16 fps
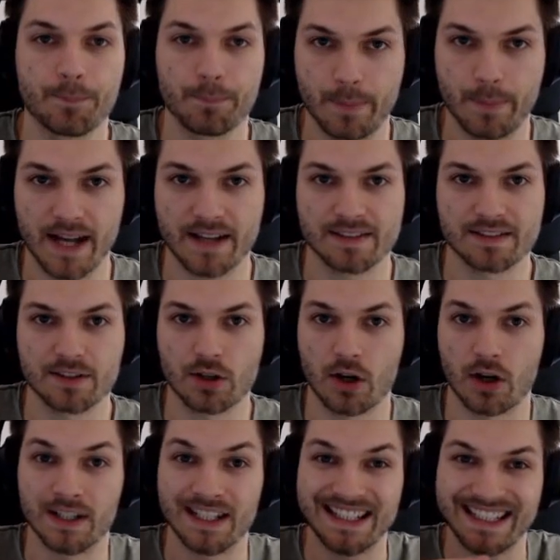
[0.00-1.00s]
best
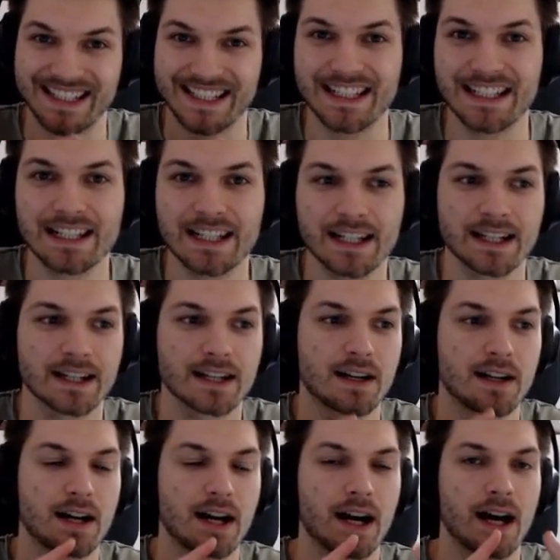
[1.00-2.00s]
on healing
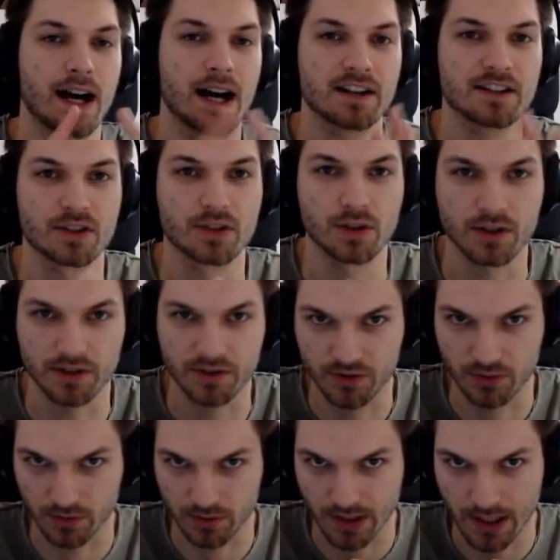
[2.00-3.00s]
hardcore
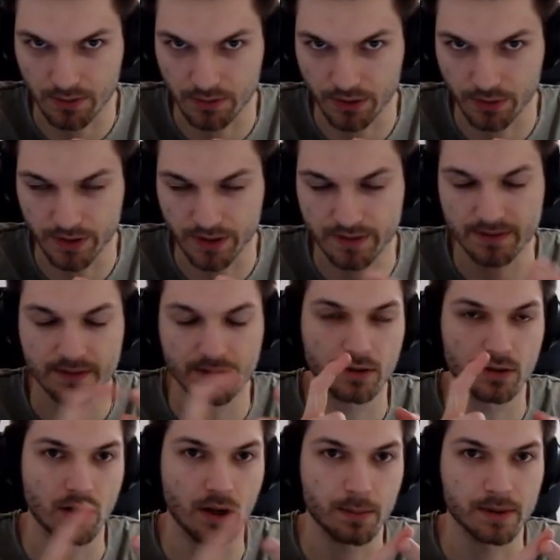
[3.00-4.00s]
solo carry units.
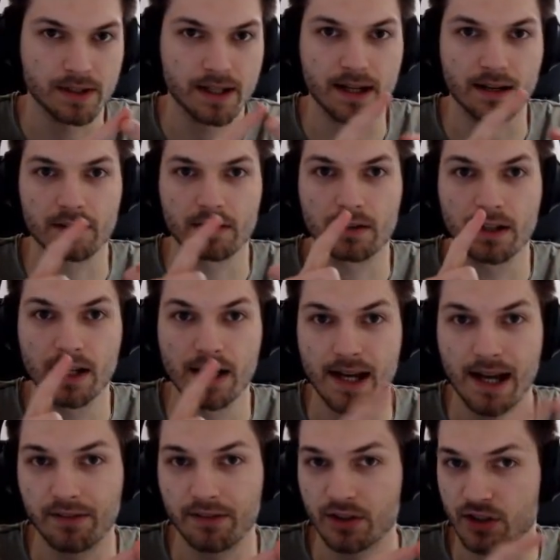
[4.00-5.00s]
Doppelganger,
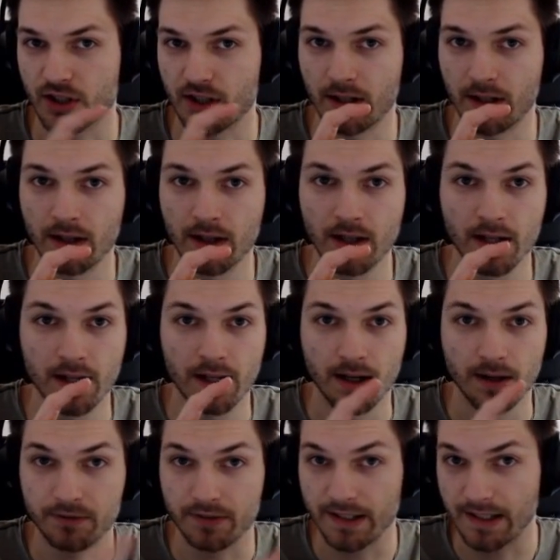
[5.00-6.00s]
Avenger,
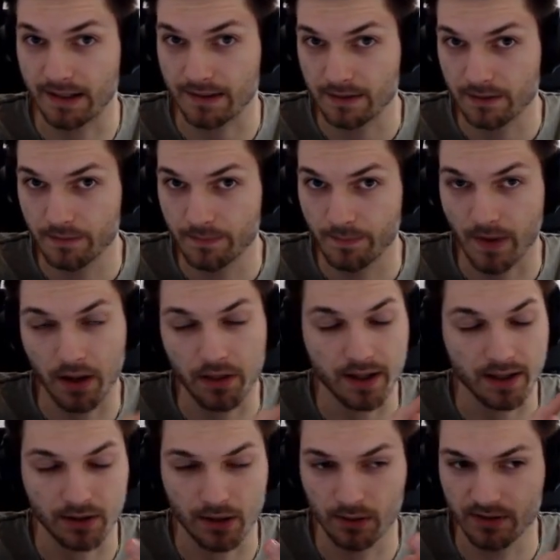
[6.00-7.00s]
Phoenix. I
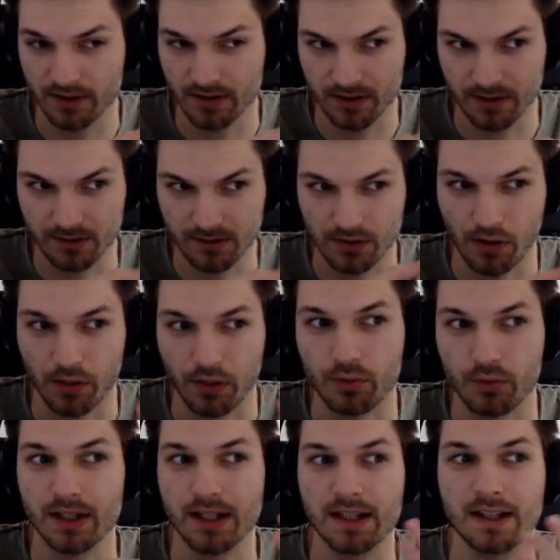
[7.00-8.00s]
think those are the
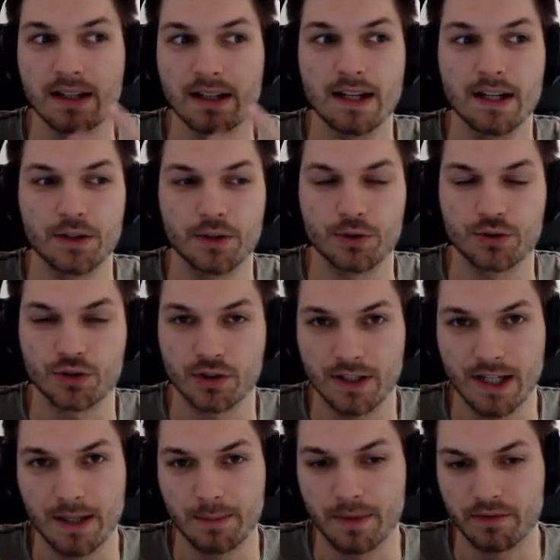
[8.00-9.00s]
3 you should
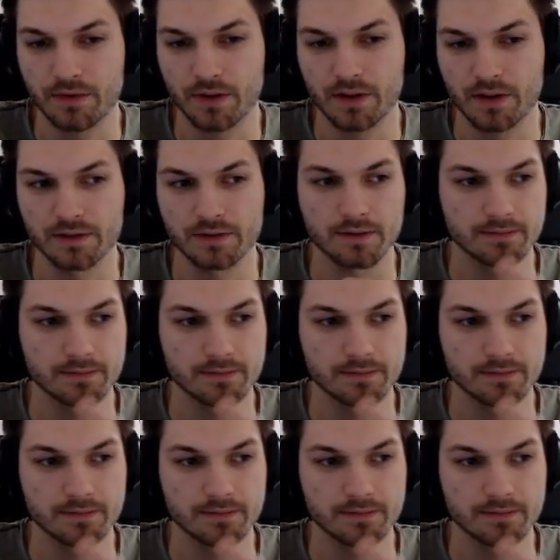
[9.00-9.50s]
name here first.